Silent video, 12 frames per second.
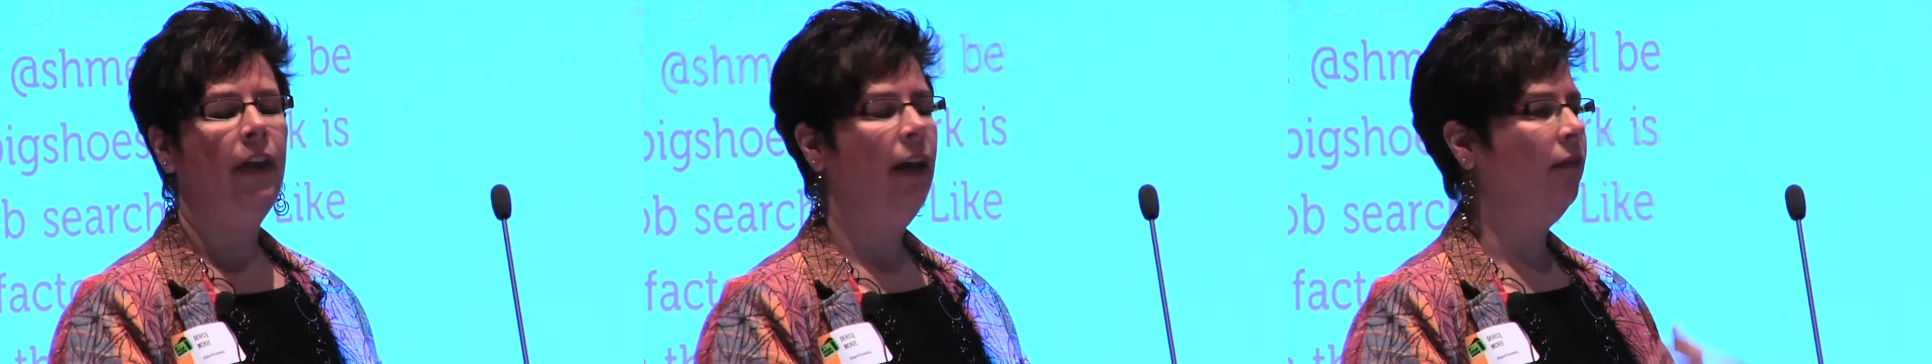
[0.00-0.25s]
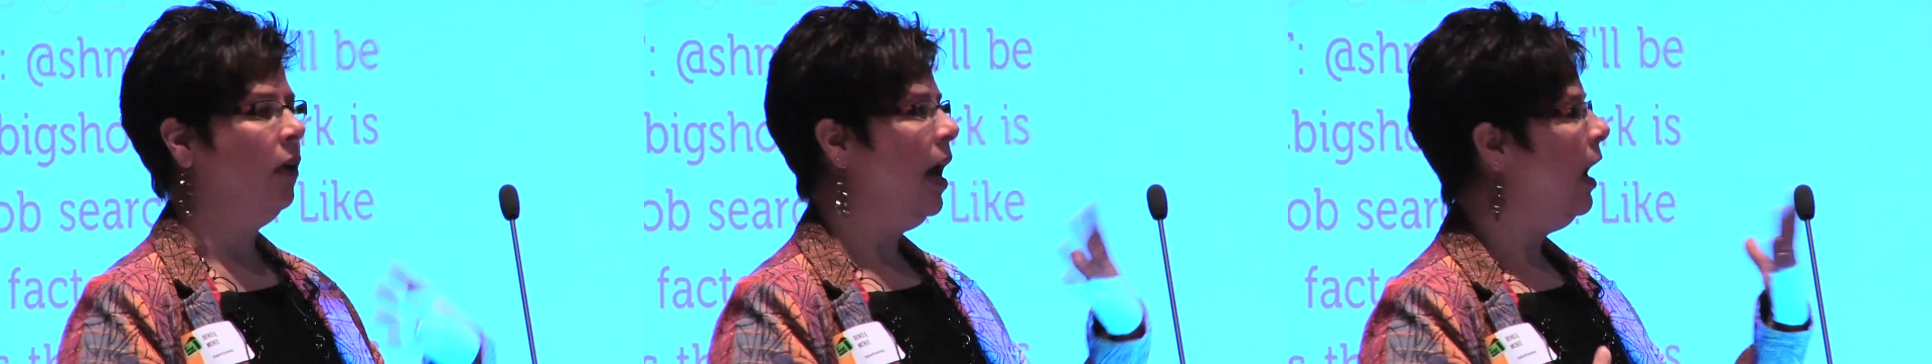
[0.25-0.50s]
they
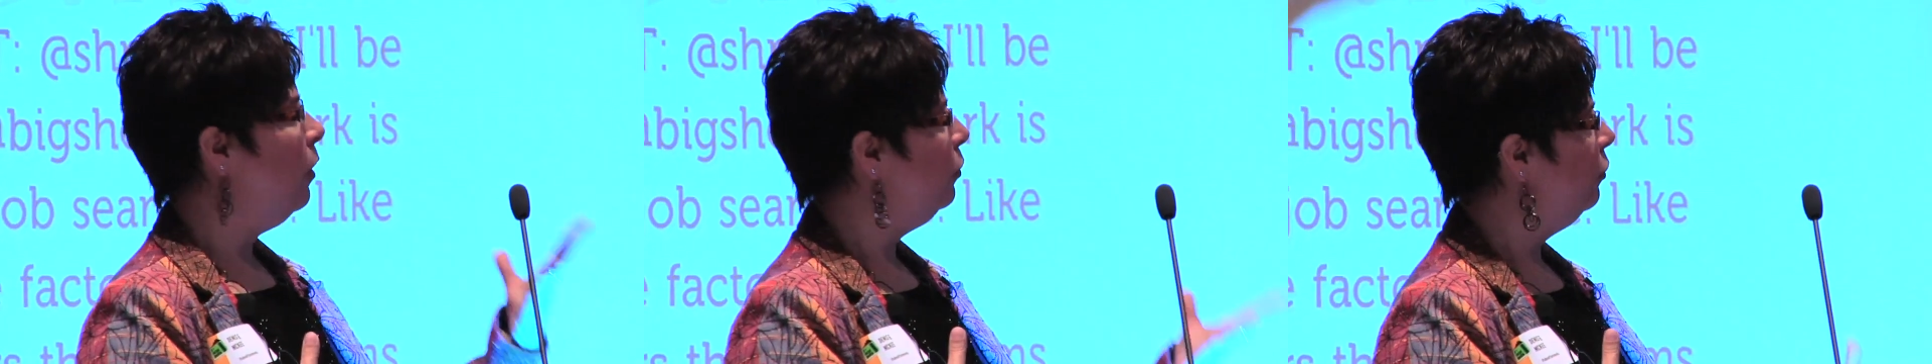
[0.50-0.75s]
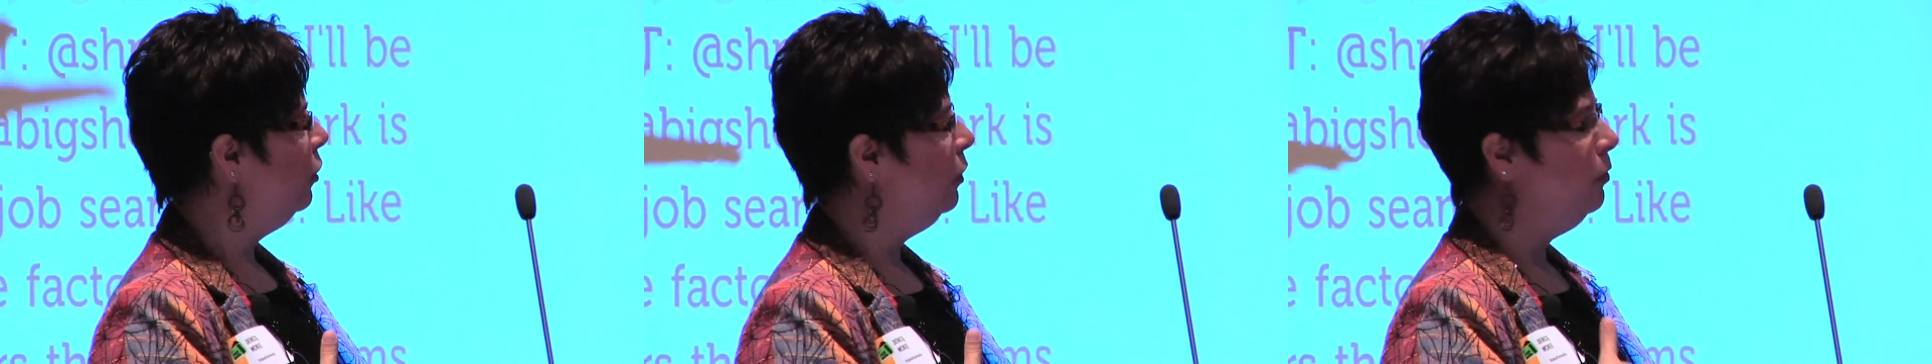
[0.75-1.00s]
have
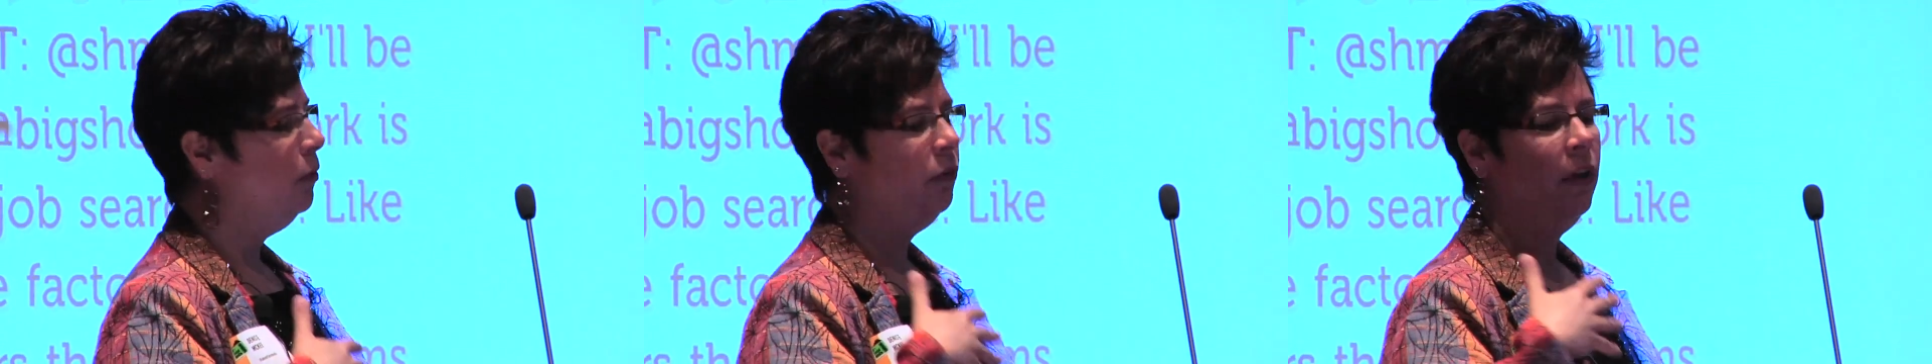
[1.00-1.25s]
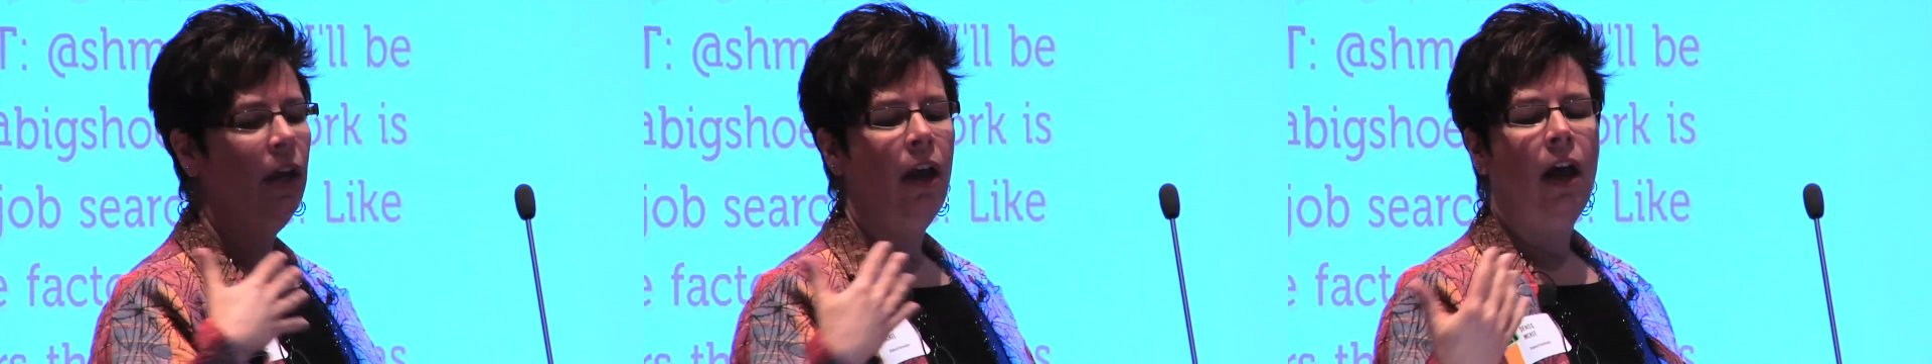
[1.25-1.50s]

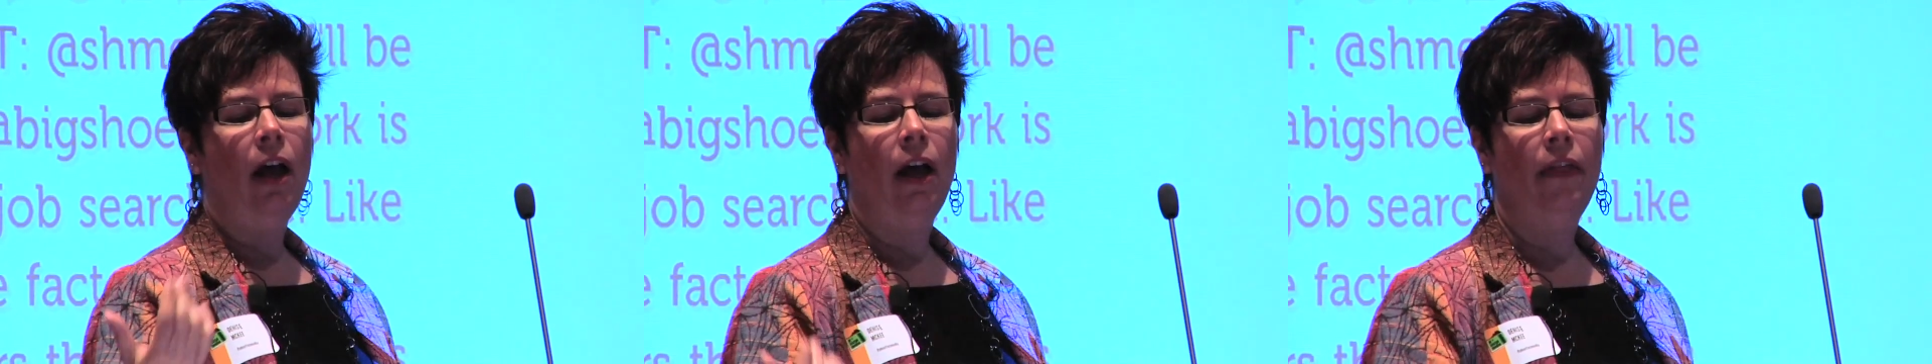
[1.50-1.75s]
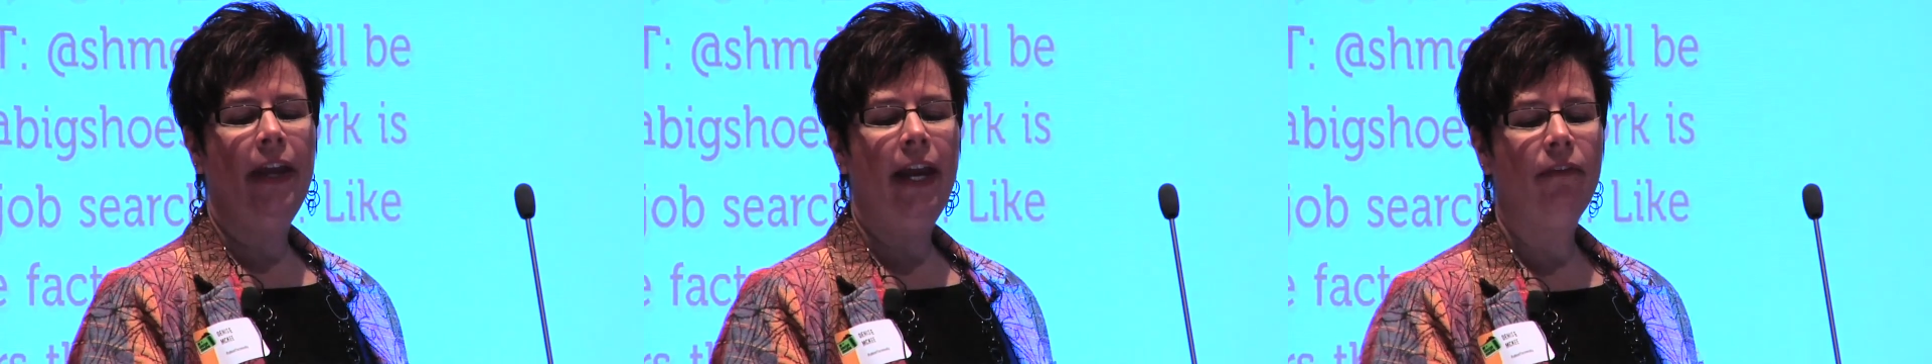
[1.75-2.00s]
how-tos,
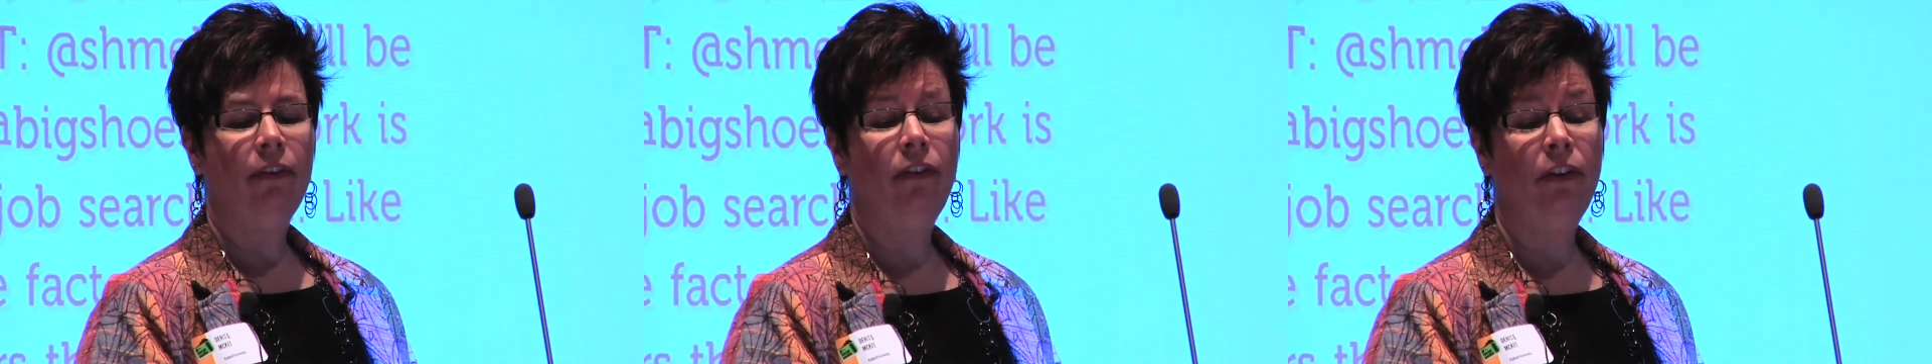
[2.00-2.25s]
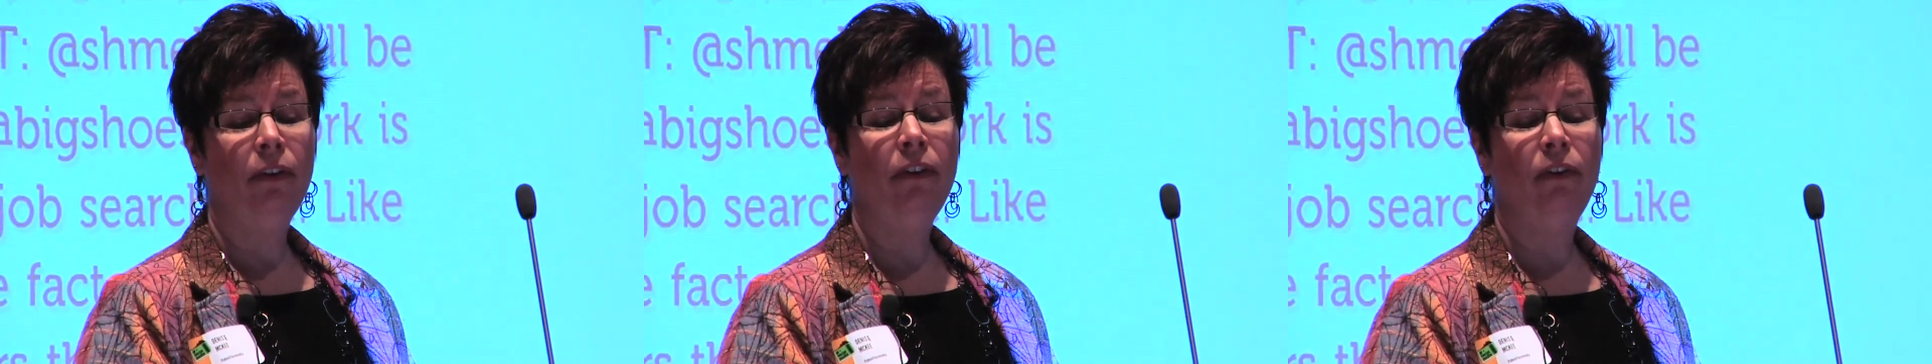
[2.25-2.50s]
they have a
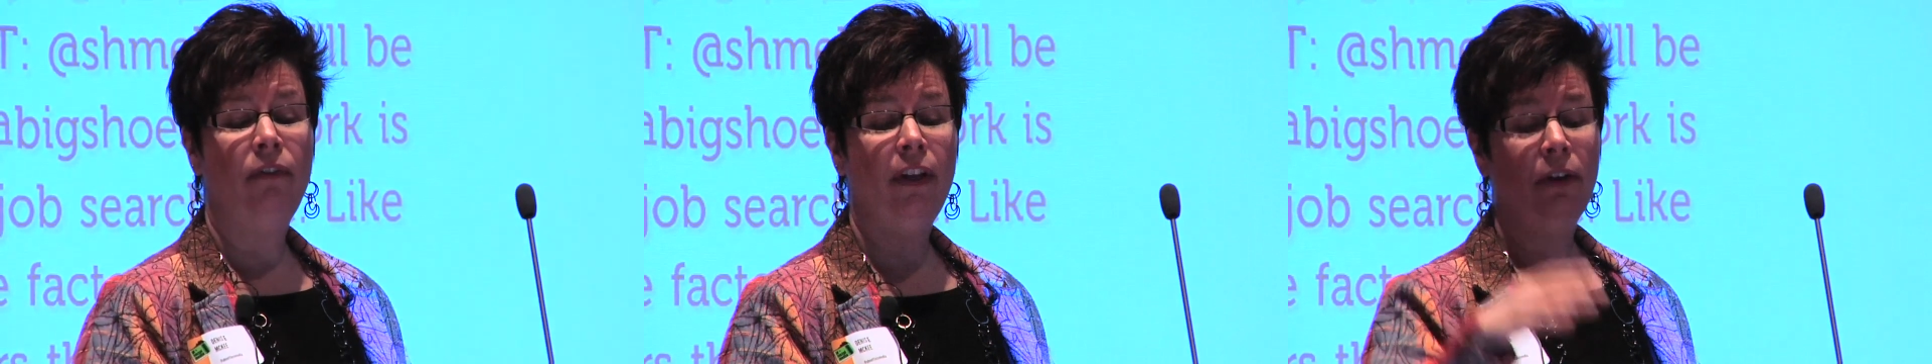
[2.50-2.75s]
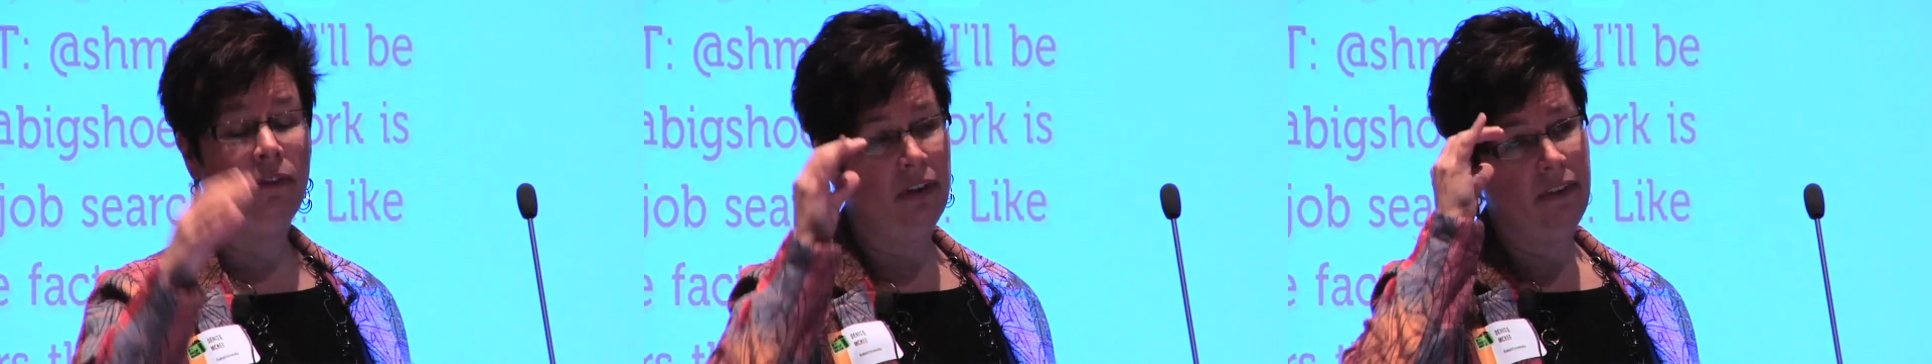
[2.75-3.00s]
series of videos.